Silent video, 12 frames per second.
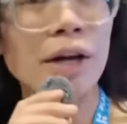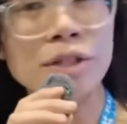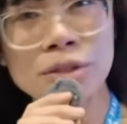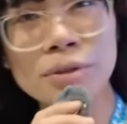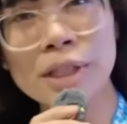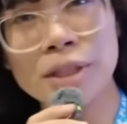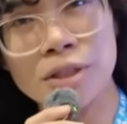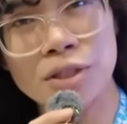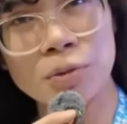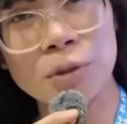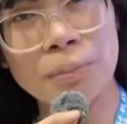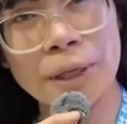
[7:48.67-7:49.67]
I do like this
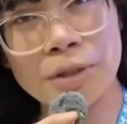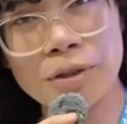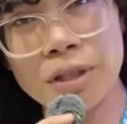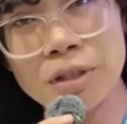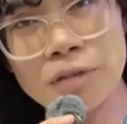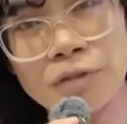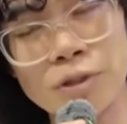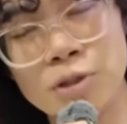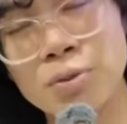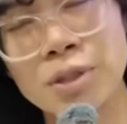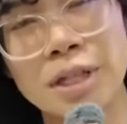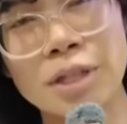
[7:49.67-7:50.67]
one better than the first
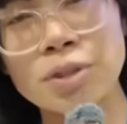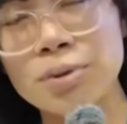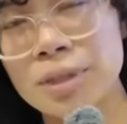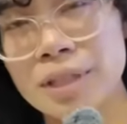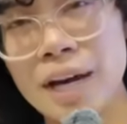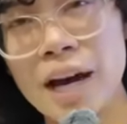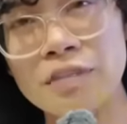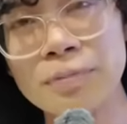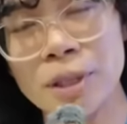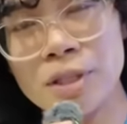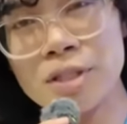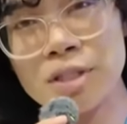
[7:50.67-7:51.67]
one that I used to have
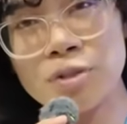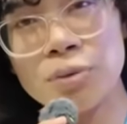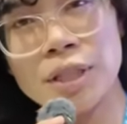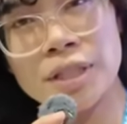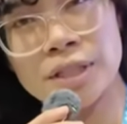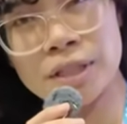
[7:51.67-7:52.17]
because this one is